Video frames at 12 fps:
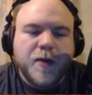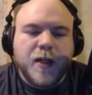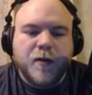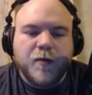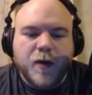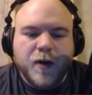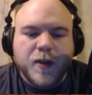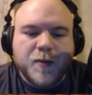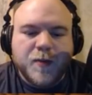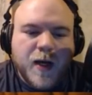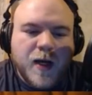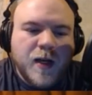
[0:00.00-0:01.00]
I think we're in a good
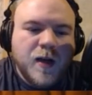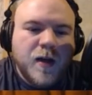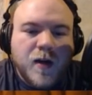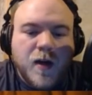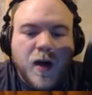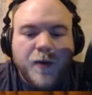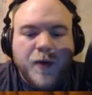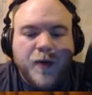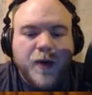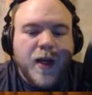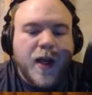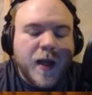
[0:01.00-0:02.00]
spot. Alright, we do
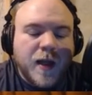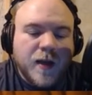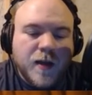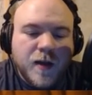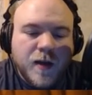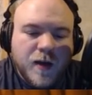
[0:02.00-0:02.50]
get end.